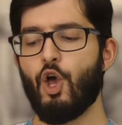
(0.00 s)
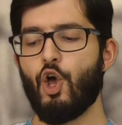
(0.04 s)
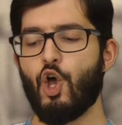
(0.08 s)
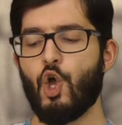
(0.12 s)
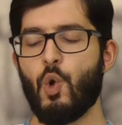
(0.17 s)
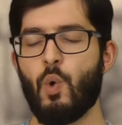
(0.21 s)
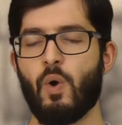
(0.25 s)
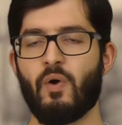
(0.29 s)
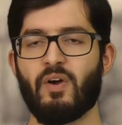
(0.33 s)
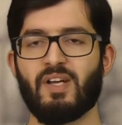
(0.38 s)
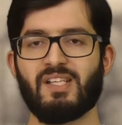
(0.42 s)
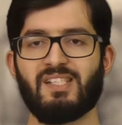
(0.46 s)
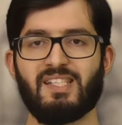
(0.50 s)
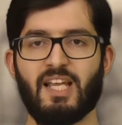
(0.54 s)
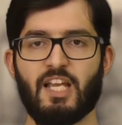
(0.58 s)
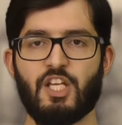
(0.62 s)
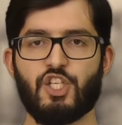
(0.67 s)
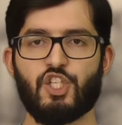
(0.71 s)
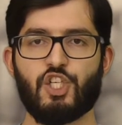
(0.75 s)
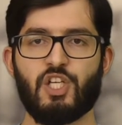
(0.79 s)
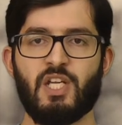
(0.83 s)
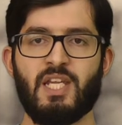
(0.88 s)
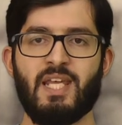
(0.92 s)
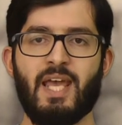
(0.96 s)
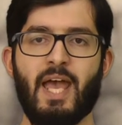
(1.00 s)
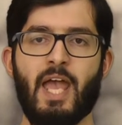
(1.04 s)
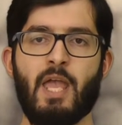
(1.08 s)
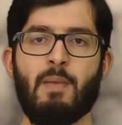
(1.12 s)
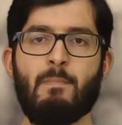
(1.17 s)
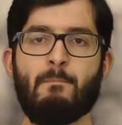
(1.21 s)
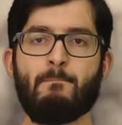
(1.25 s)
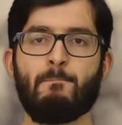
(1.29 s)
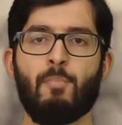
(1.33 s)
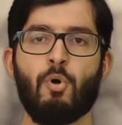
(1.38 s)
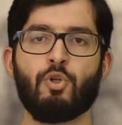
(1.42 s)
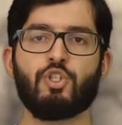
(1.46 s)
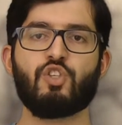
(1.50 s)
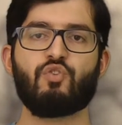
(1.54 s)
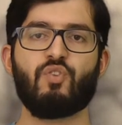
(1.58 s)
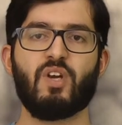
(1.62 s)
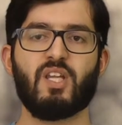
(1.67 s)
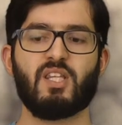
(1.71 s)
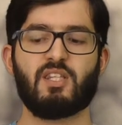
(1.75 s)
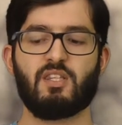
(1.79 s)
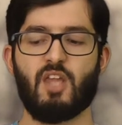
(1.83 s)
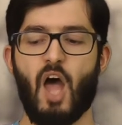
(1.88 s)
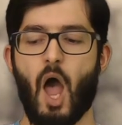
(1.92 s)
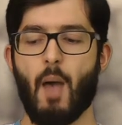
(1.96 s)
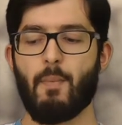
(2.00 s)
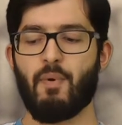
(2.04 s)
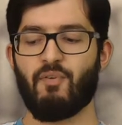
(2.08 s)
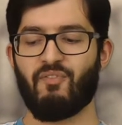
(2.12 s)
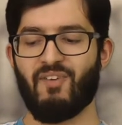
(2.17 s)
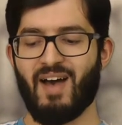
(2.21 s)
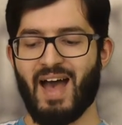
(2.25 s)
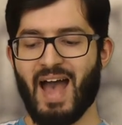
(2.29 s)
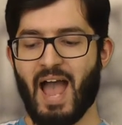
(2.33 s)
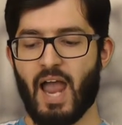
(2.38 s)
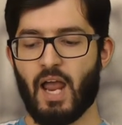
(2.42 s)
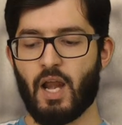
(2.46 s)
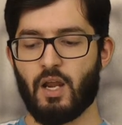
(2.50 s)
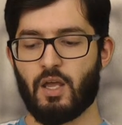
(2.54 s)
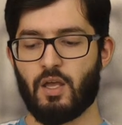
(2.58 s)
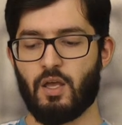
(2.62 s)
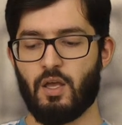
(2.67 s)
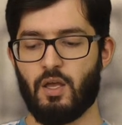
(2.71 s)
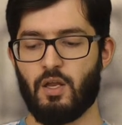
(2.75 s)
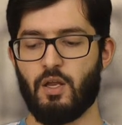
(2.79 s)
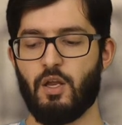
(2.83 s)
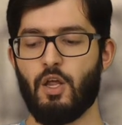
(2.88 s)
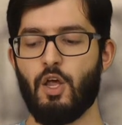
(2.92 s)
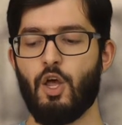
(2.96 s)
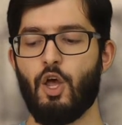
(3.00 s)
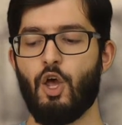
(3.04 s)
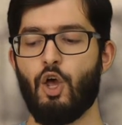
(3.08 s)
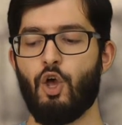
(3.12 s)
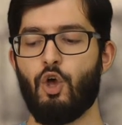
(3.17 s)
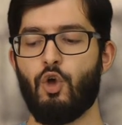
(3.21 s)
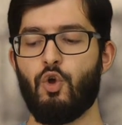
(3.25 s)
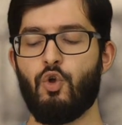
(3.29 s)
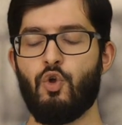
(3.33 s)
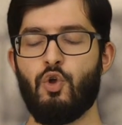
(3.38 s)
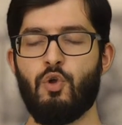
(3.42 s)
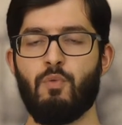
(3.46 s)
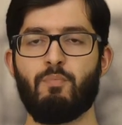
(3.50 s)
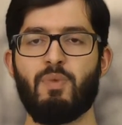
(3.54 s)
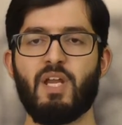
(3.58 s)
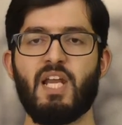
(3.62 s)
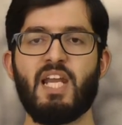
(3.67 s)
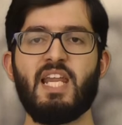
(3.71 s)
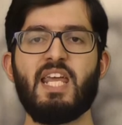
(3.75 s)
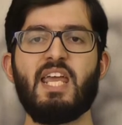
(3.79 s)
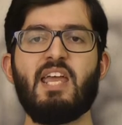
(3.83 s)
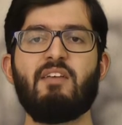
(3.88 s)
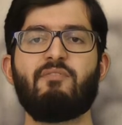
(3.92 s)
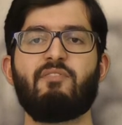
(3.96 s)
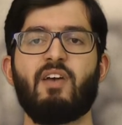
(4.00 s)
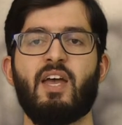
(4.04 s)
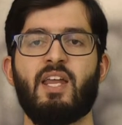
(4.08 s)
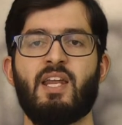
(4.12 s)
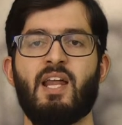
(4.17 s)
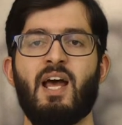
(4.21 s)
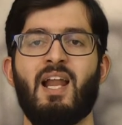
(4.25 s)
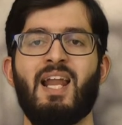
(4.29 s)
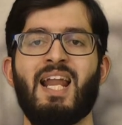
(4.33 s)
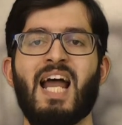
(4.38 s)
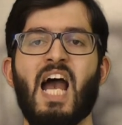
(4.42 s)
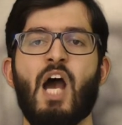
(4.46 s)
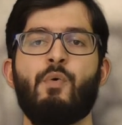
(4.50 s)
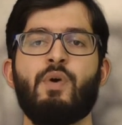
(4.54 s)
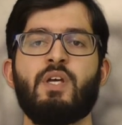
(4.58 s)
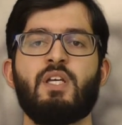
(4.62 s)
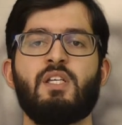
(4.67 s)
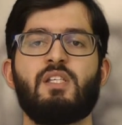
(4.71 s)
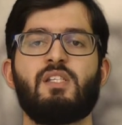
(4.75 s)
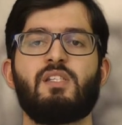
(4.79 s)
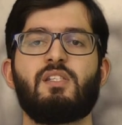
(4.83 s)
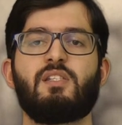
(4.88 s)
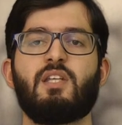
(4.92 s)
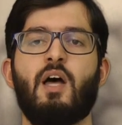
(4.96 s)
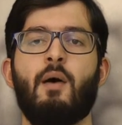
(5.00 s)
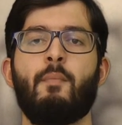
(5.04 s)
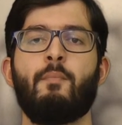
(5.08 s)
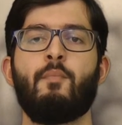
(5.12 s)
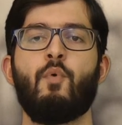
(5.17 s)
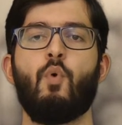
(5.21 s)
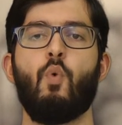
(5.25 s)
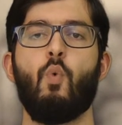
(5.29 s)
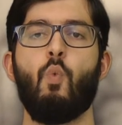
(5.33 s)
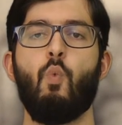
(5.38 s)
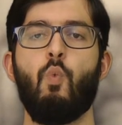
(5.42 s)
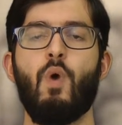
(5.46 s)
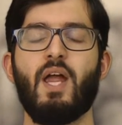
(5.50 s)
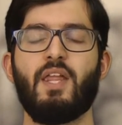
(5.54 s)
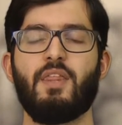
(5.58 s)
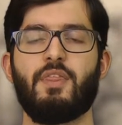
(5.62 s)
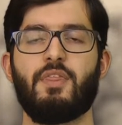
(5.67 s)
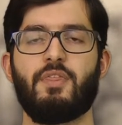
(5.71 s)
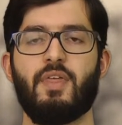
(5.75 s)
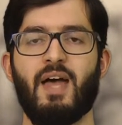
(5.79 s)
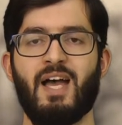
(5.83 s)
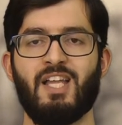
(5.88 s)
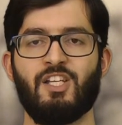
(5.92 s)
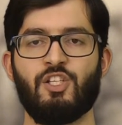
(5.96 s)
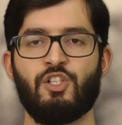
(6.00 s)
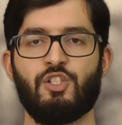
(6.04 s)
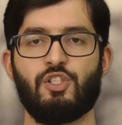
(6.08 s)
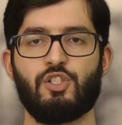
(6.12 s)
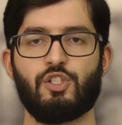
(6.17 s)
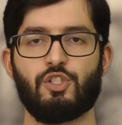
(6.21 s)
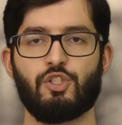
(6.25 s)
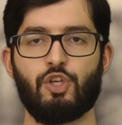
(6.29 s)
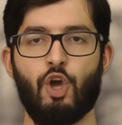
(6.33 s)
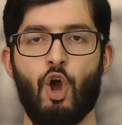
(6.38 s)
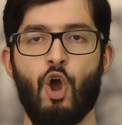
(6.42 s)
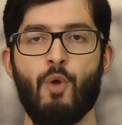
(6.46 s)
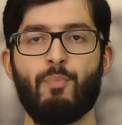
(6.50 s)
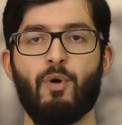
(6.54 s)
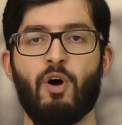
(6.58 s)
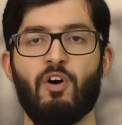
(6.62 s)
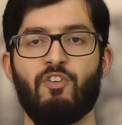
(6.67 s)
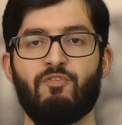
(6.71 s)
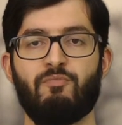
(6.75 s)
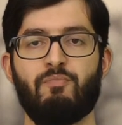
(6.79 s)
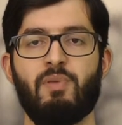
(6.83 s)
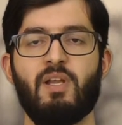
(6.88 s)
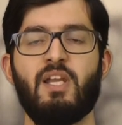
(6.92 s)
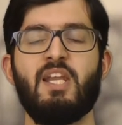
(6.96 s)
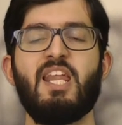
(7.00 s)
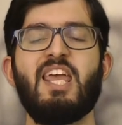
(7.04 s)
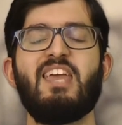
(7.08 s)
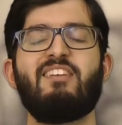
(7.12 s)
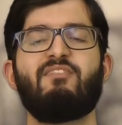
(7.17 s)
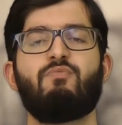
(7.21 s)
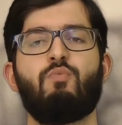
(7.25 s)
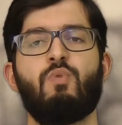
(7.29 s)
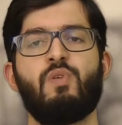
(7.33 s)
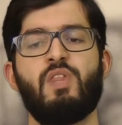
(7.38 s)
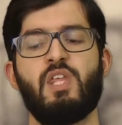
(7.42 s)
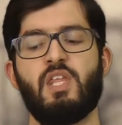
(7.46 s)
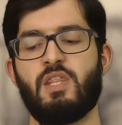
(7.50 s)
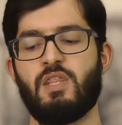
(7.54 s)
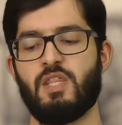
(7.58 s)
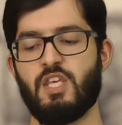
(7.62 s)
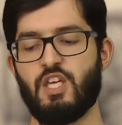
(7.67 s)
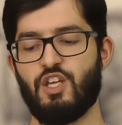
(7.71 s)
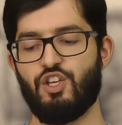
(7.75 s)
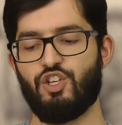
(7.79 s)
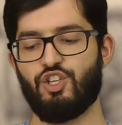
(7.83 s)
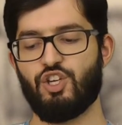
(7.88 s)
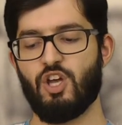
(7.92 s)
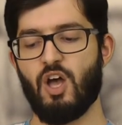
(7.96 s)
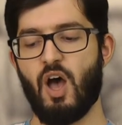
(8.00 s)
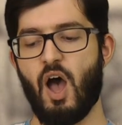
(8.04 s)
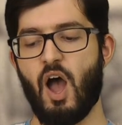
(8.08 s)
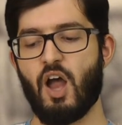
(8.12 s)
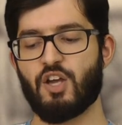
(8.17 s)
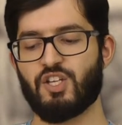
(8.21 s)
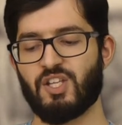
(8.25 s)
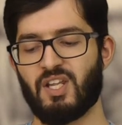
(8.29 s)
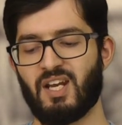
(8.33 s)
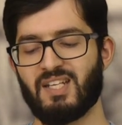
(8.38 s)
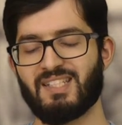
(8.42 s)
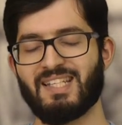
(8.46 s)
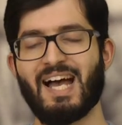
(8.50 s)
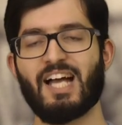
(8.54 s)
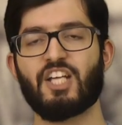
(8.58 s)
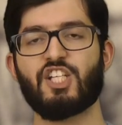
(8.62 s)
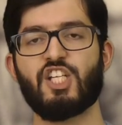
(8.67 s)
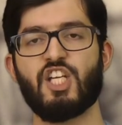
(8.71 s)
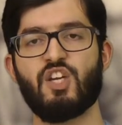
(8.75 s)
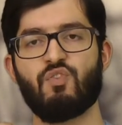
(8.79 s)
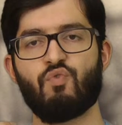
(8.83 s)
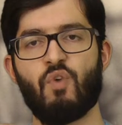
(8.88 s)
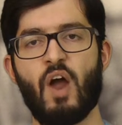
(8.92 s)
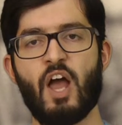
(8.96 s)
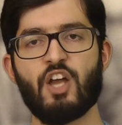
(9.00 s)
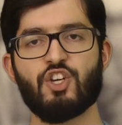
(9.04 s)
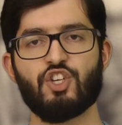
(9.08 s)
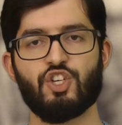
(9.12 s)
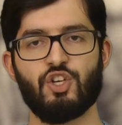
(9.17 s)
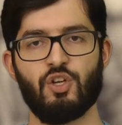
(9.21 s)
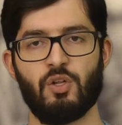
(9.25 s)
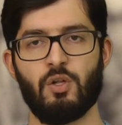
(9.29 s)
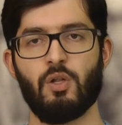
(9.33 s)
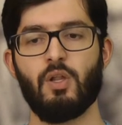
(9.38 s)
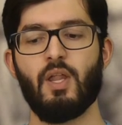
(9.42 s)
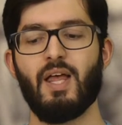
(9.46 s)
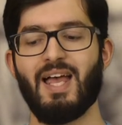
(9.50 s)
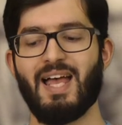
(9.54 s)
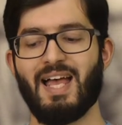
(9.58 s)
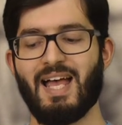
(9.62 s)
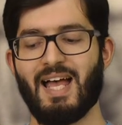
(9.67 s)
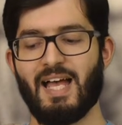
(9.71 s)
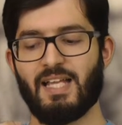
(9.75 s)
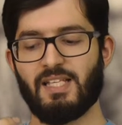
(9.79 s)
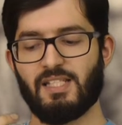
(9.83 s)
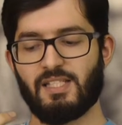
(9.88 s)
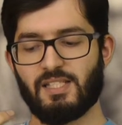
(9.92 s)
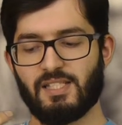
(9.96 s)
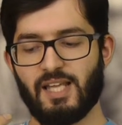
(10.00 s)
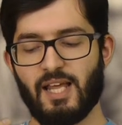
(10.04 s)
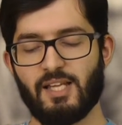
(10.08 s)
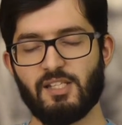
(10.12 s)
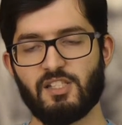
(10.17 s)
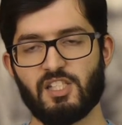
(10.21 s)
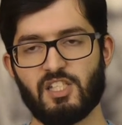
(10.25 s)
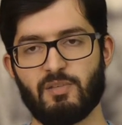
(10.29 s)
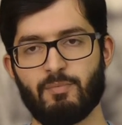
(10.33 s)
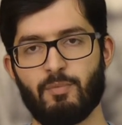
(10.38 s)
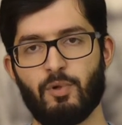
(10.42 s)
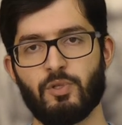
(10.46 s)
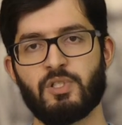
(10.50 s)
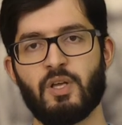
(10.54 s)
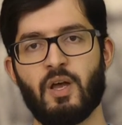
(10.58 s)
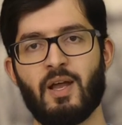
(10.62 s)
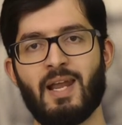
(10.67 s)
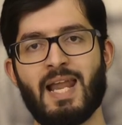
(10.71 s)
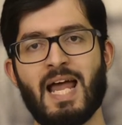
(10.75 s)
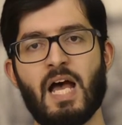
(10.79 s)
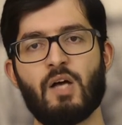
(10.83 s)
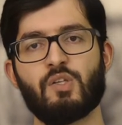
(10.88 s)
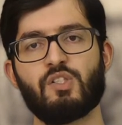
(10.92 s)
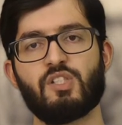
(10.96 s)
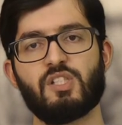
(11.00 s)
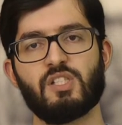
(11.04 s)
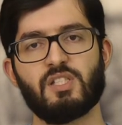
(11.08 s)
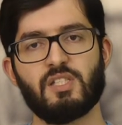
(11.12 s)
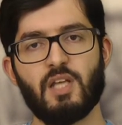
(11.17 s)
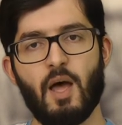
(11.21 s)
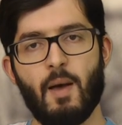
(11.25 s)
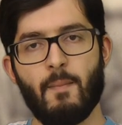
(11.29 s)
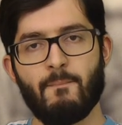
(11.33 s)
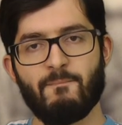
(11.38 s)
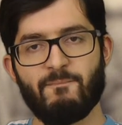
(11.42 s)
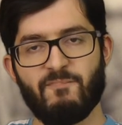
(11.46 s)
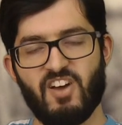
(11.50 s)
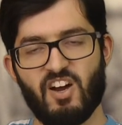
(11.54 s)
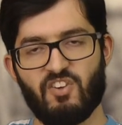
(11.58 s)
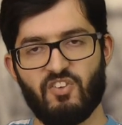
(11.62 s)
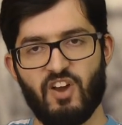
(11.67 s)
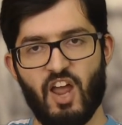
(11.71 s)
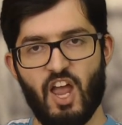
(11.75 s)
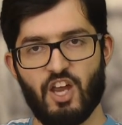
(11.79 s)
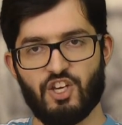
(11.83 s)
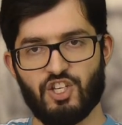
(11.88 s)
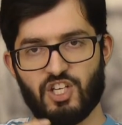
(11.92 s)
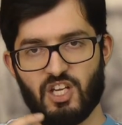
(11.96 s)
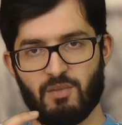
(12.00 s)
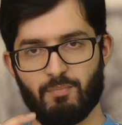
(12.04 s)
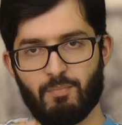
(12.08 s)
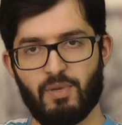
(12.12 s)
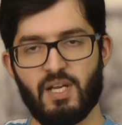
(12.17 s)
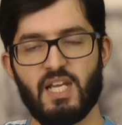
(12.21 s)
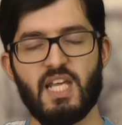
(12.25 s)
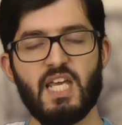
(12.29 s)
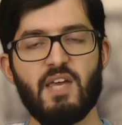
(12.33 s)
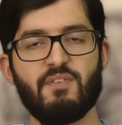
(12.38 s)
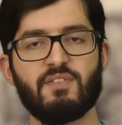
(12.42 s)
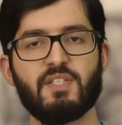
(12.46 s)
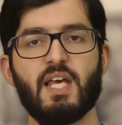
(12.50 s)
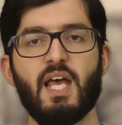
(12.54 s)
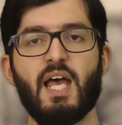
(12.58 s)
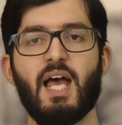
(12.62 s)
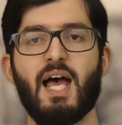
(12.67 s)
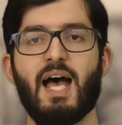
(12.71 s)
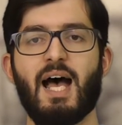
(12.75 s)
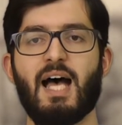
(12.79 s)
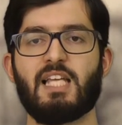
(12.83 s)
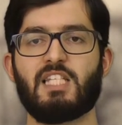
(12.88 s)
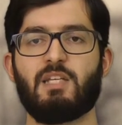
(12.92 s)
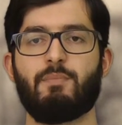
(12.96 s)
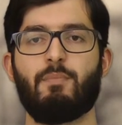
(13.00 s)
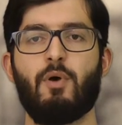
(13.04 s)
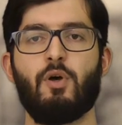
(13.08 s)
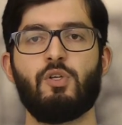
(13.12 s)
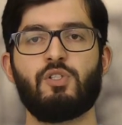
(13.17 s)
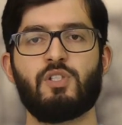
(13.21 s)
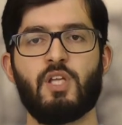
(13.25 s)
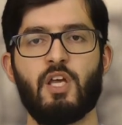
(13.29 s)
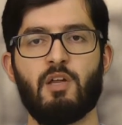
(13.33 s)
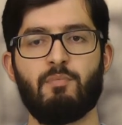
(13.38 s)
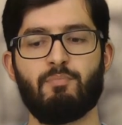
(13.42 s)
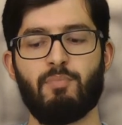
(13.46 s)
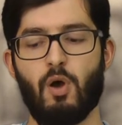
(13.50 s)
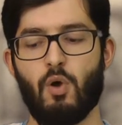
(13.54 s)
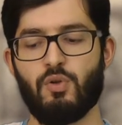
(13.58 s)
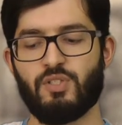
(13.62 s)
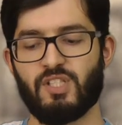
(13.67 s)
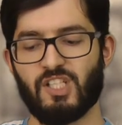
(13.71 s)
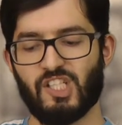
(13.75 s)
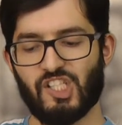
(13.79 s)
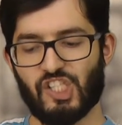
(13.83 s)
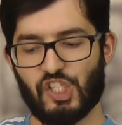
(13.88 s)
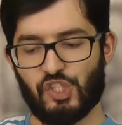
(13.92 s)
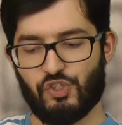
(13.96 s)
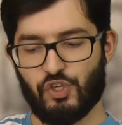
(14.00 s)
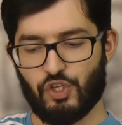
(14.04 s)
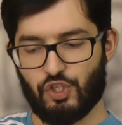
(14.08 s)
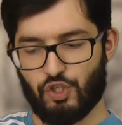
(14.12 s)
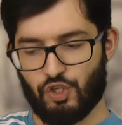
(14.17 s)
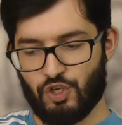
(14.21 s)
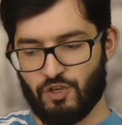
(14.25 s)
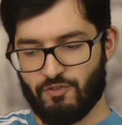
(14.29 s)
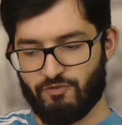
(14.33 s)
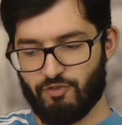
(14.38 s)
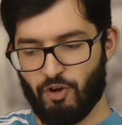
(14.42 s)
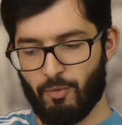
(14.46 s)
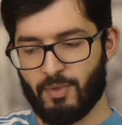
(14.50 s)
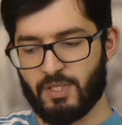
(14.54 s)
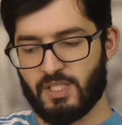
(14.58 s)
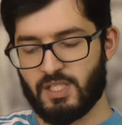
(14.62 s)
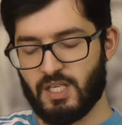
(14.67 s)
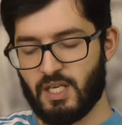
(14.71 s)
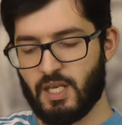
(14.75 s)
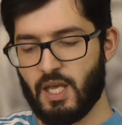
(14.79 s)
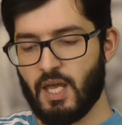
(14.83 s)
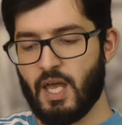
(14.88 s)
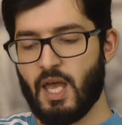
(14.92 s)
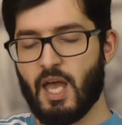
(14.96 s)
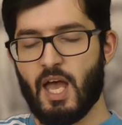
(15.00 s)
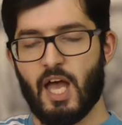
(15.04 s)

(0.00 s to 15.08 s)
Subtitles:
who are essentially a moderate type of Anglican who believe in allowing some width and scope of belief within the church, that it's actually rational and sensible to allow some variation in beliefs as opposed to imposing strict uniformity.